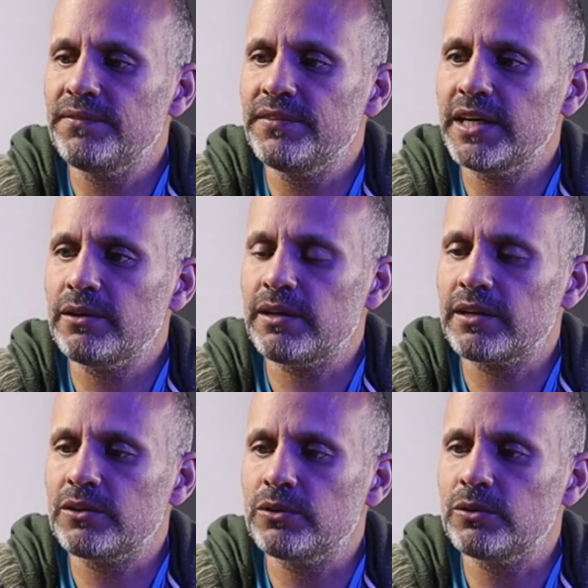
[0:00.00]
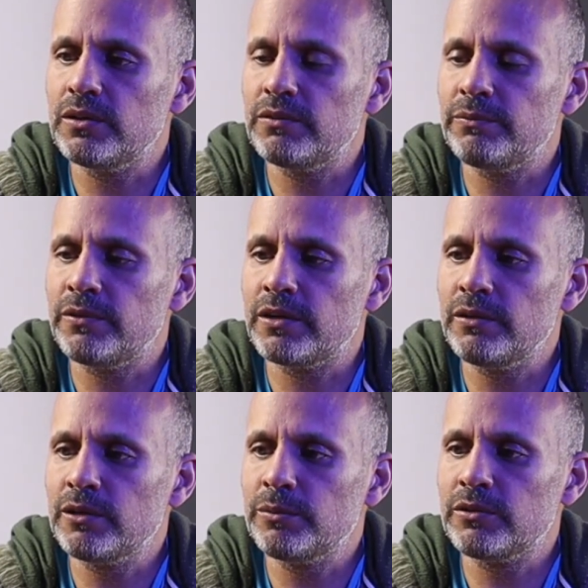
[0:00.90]
Now I go a
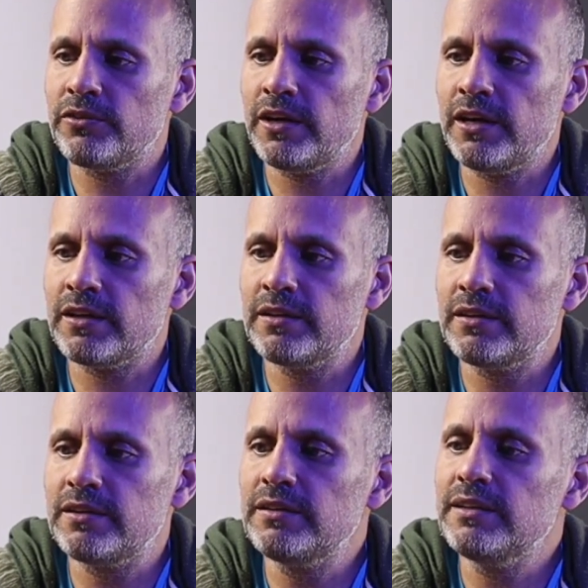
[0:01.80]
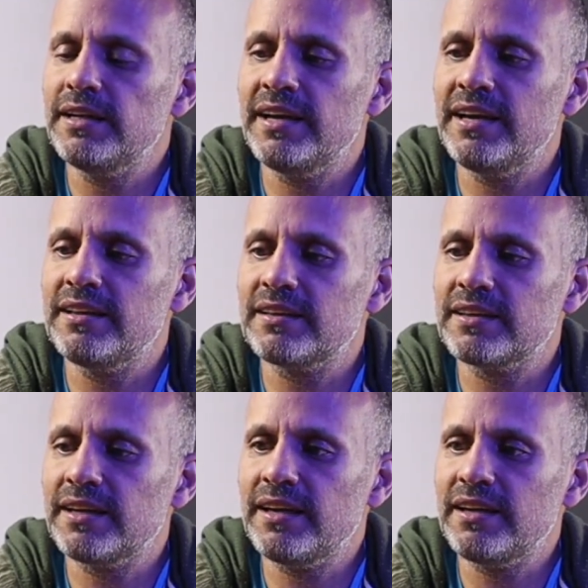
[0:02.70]
little bit farther, and
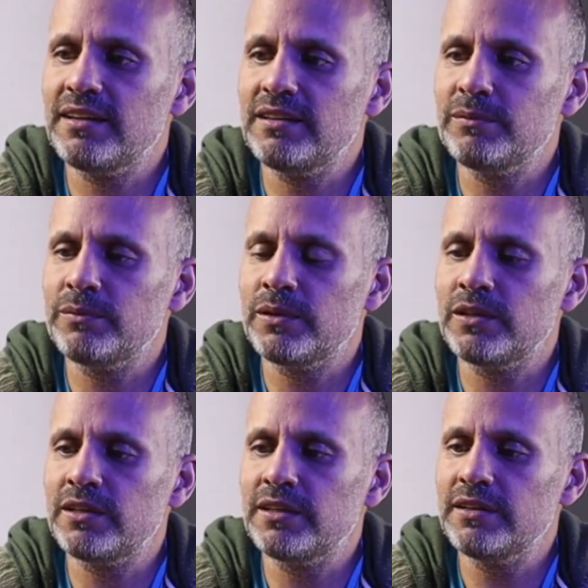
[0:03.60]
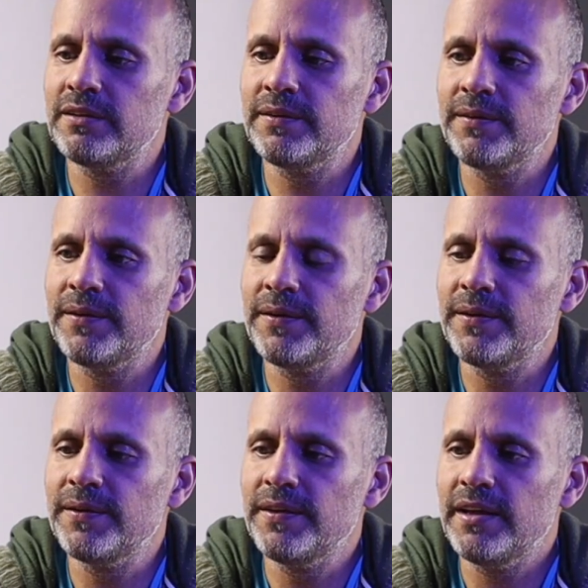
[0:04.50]
again a little more.
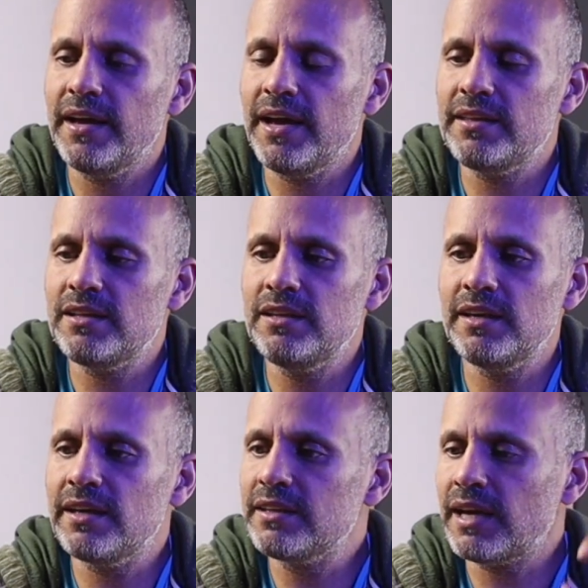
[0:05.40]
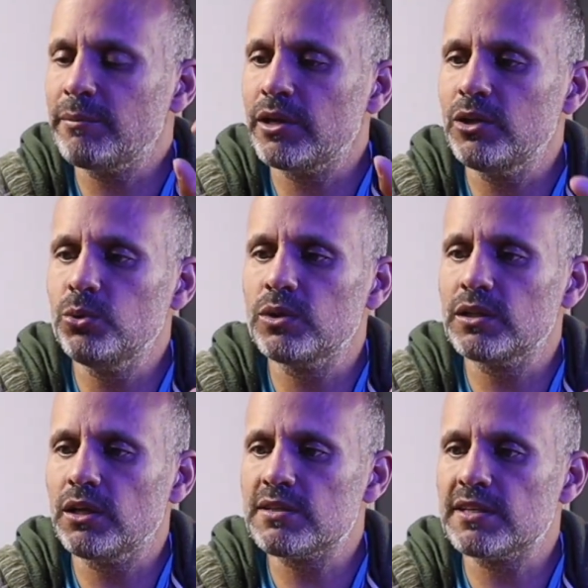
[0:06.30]
And in the end, I'm going to do a
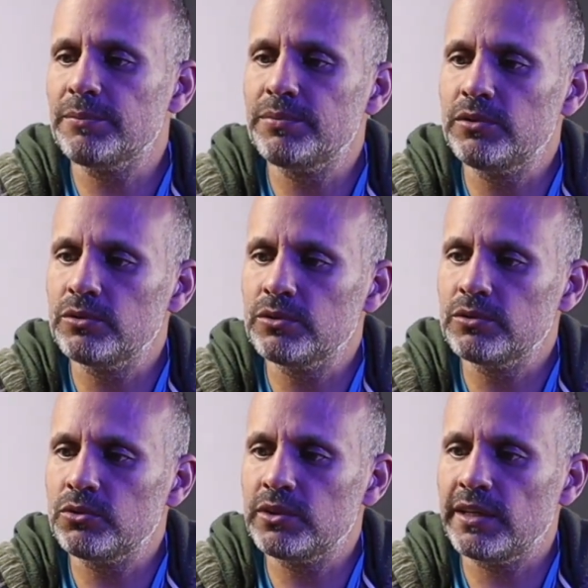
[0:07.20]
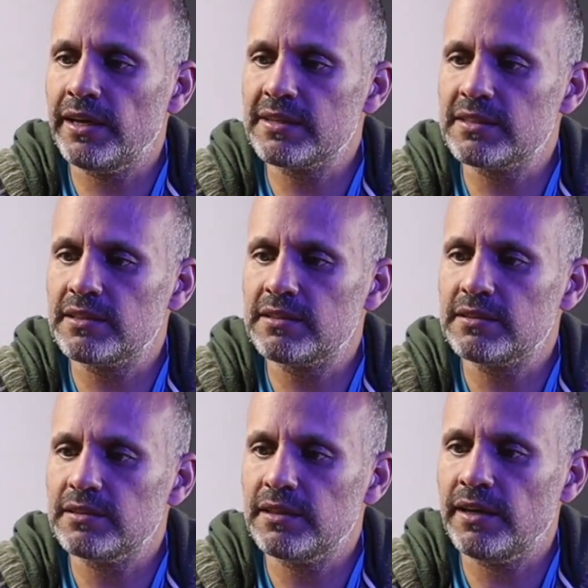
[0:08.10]
close-up to the exit,
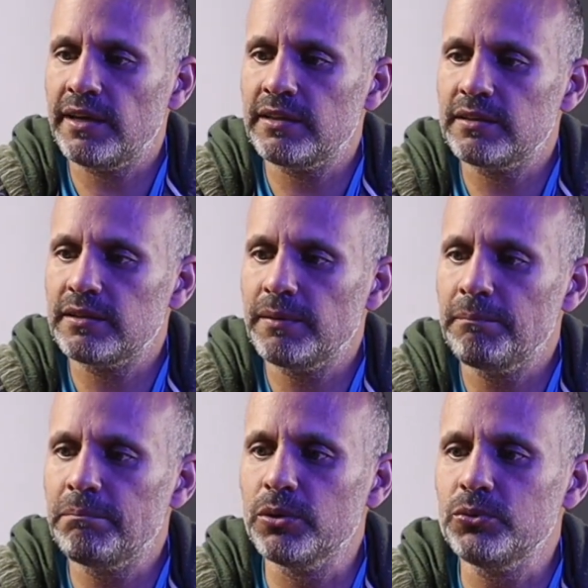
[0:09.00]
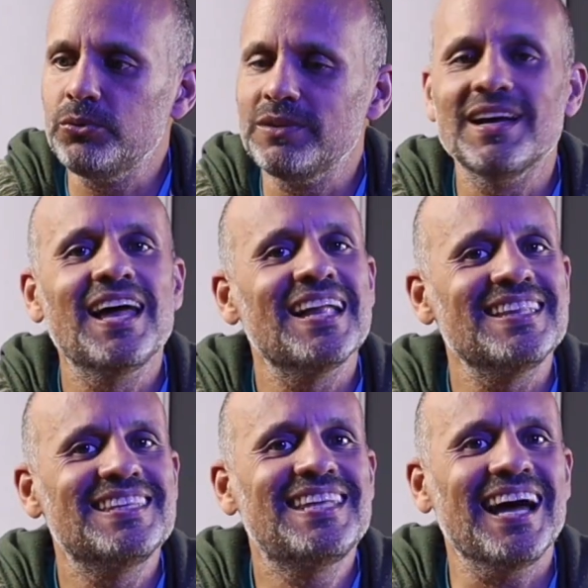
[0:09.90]
and boom,
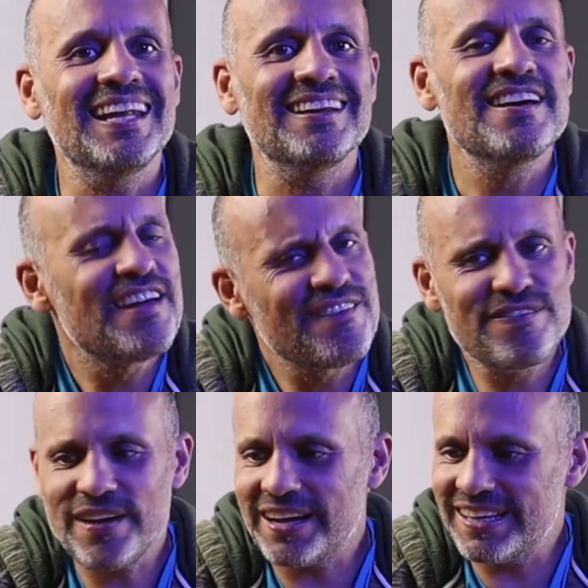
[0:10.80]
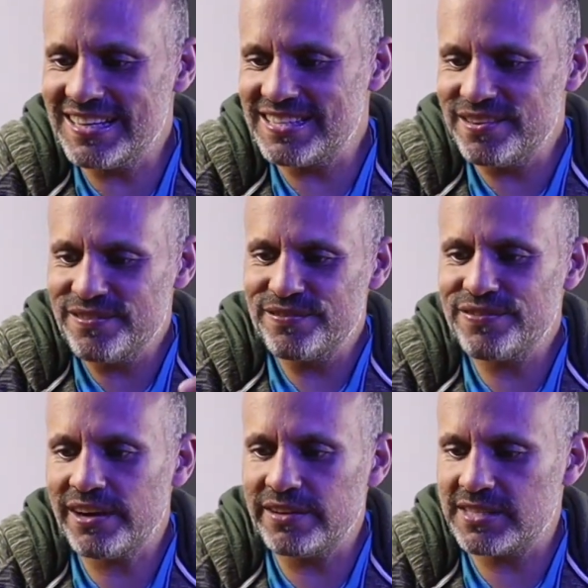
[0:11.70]
done. Very easy,
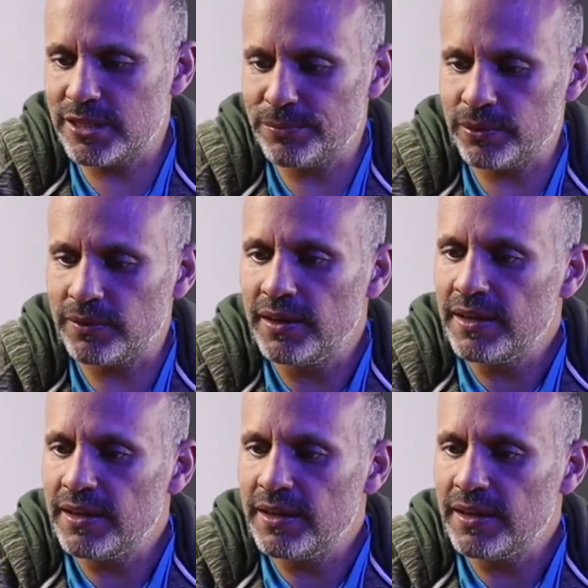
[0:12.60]
very simple.